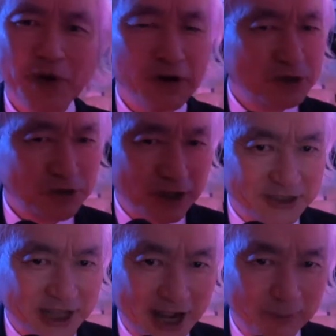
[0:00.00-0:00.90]
We don't
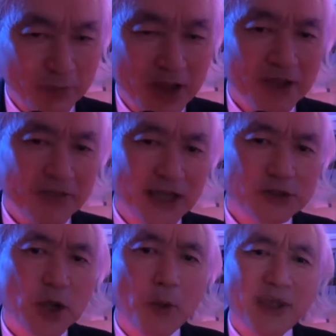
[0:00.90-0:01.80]
trust that.
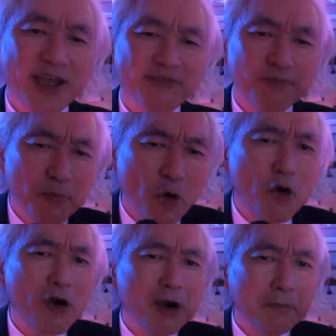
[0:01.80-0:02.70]
That's why we have
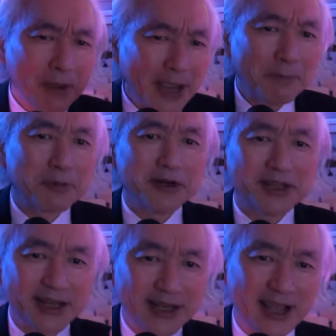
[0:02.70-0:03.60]
more paper
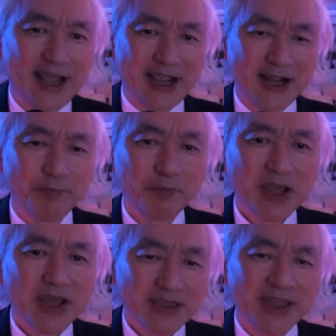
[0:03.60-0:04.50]
today
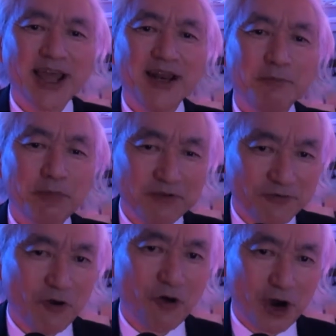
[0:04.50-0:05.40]
than
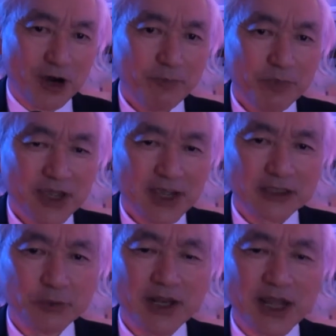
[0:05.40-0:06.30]
before,
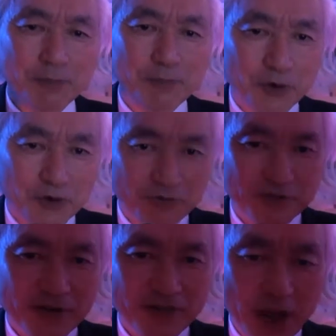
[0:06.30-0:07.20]
because we need
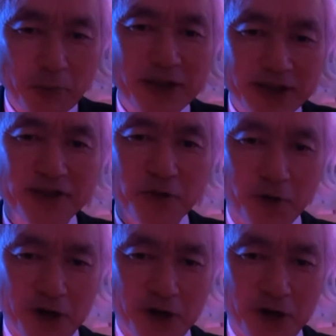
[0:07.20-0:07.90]
proof that we did the